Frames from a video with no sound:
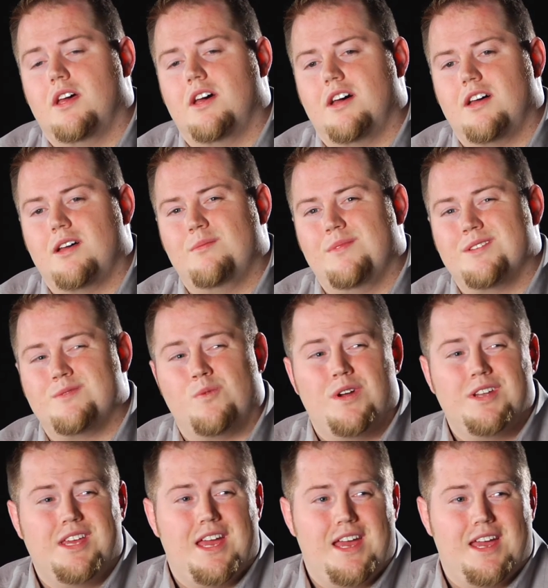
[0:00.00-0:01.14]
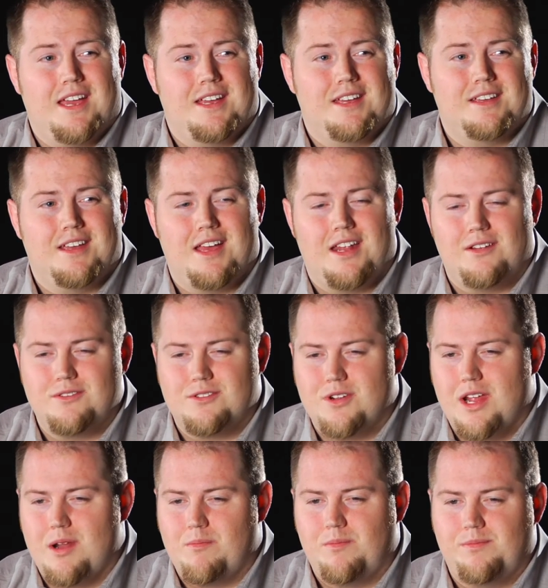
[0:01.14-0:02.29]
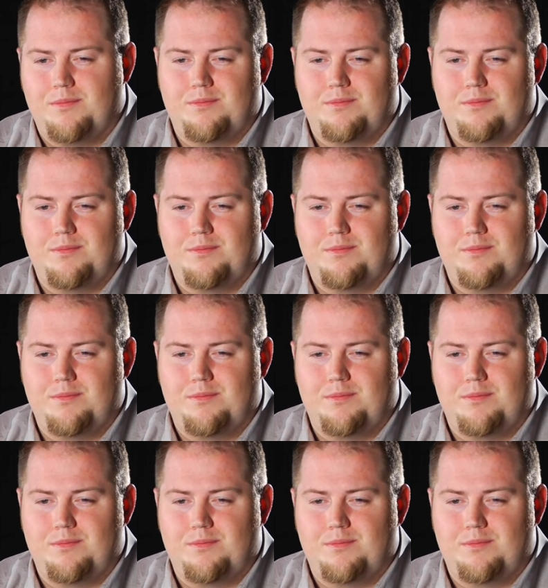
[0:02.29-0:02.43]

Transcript: is 1K. I don't try to